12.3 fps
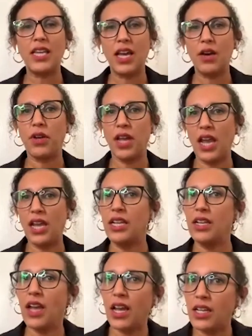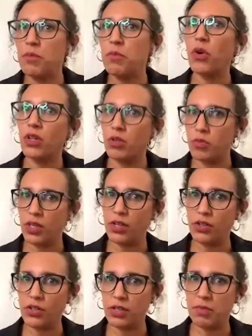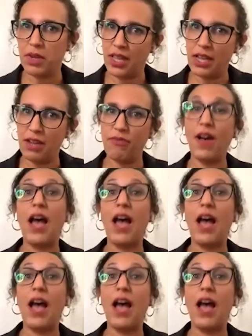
yeah, okay, I need more accumulators in my life.